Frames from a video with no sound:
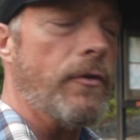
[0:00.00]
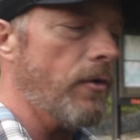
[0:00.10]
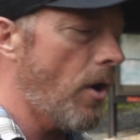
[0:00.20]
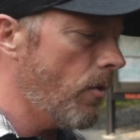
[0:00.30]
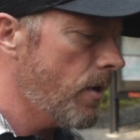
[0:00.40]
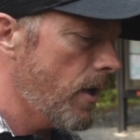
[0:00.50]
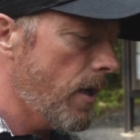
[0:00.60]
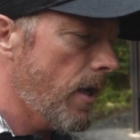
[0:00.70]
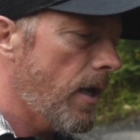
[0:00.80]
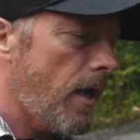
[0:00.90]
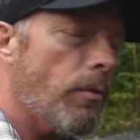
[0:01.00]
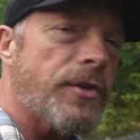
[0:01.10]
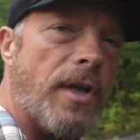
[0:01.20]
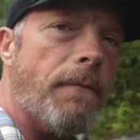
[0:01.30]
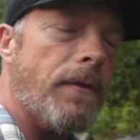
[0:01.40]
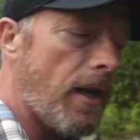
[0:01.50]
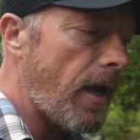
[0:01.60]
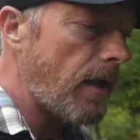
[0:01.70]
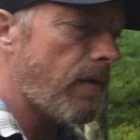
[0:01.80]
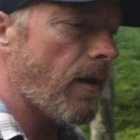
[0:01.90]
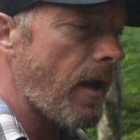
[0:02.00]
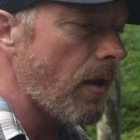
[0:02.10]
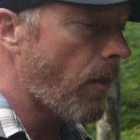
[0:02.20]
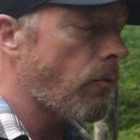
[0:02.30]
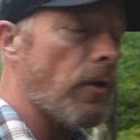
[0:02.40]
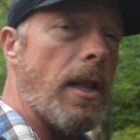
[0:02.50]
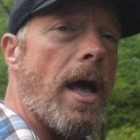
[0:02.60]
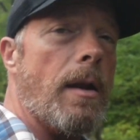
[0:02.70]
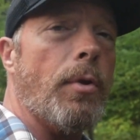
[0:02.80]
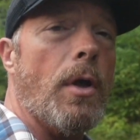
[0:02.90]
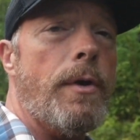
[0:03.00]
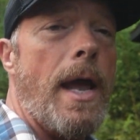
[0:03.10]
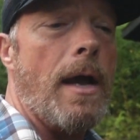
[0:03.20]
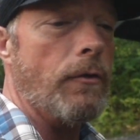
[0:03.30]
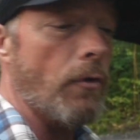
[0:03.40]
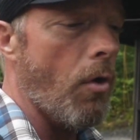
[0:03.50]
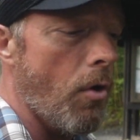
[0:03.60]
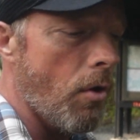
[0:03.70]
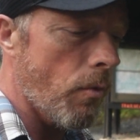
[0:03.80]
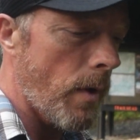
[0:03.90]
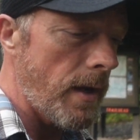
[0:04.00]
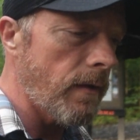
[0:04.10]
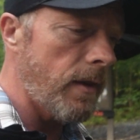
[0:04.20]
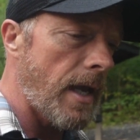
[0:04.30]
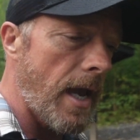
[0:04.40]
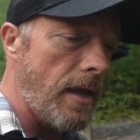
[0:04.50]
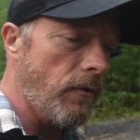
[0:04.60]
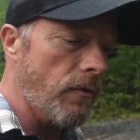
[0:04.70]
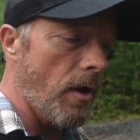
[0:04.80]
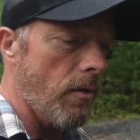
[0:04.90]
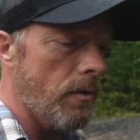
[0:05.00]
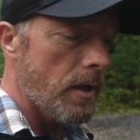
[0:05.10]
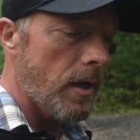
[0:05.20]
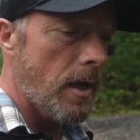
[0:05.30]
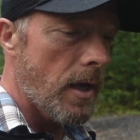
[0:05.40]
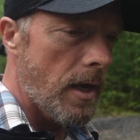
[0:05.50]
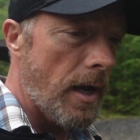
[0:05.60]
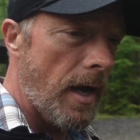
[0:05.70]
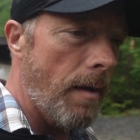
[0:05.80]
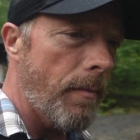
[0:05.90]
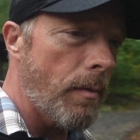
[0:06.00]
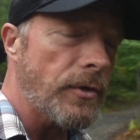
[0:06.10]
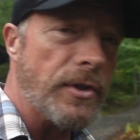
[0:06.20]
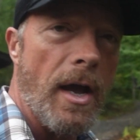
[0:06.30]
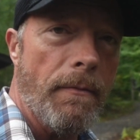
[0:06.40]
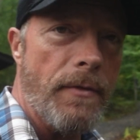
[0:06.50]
So it was tough today. Today there was a lot of blowdowns all the way to the end. So it was tough.